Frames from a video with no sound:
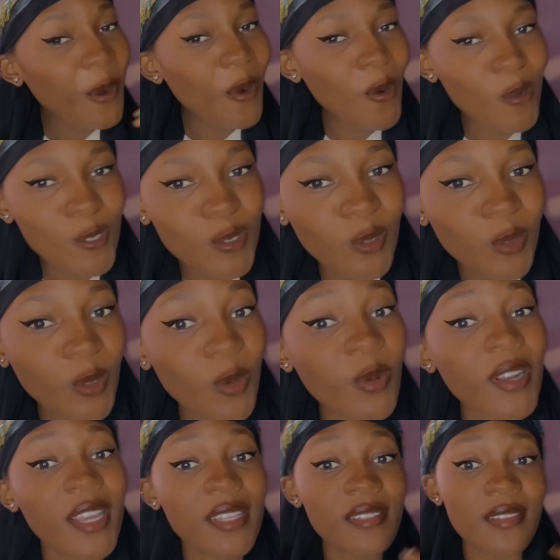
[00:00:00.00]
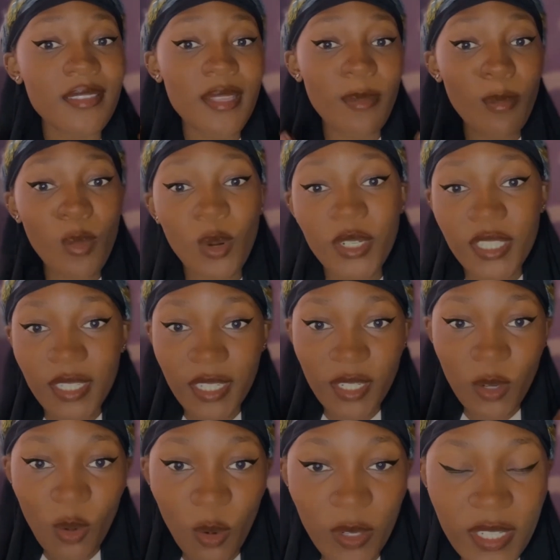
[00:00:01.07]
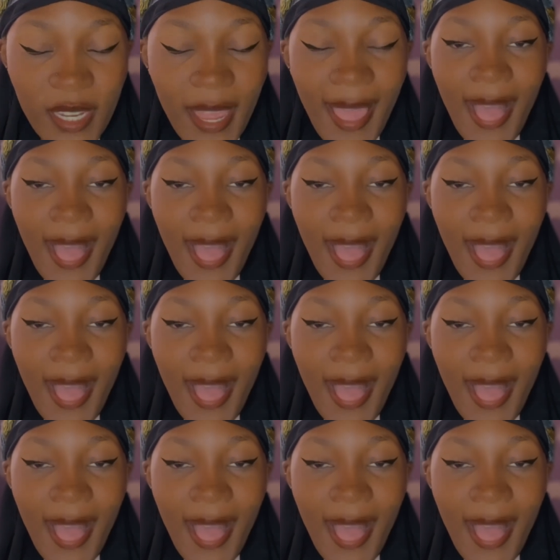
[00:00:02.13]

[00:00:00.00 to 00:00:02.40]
also known as the subordinate court.